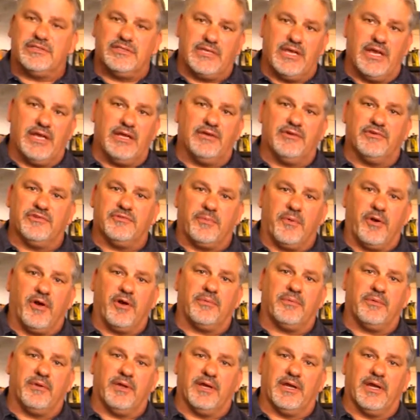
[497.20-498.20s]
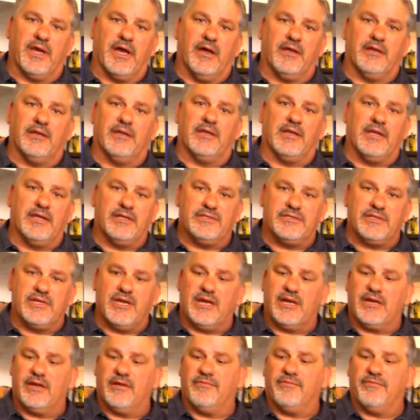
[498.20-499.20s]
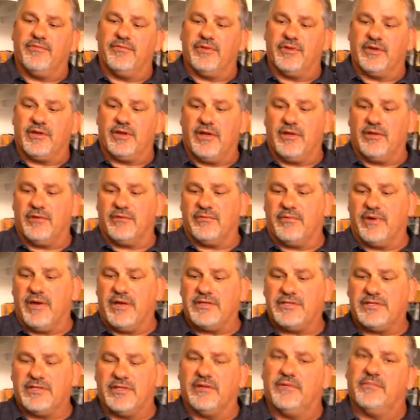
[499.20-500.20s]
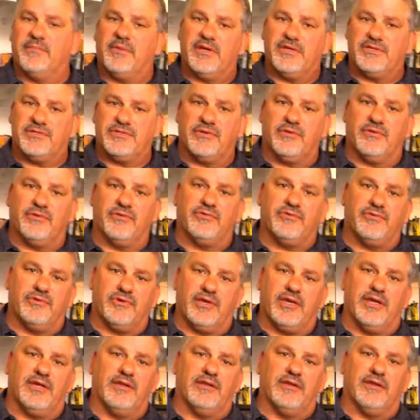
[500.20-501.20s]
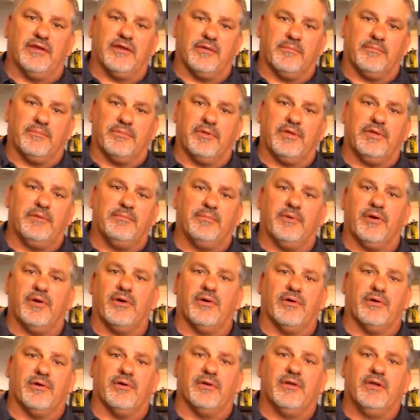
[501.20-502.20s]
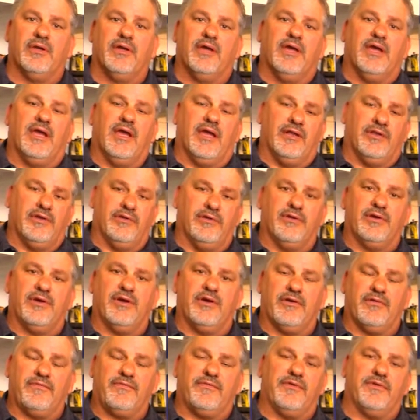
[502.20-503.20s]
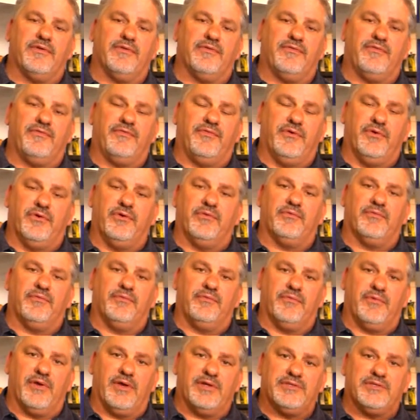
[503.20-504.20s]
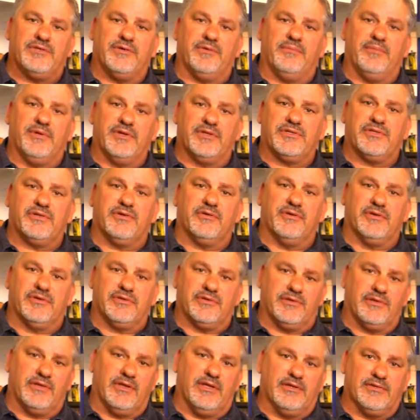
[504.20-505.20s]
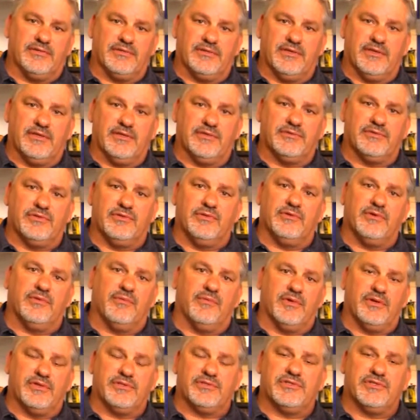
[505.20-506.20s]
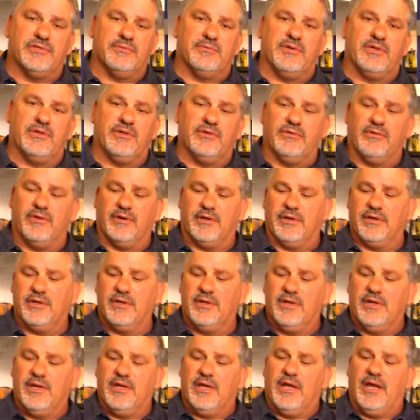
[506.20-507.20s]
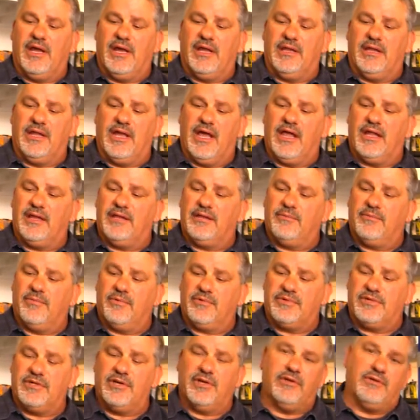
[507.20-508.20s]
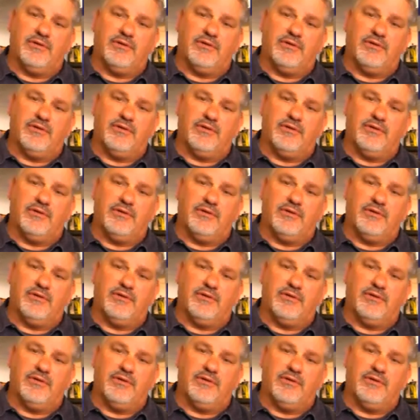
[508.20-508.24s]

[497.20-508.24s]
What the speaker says: take your spark plug out and they check it for the coloration to make sure that you're getting the complete burn and your air fuel ratio mixture is doing what it should be doing. And that will tell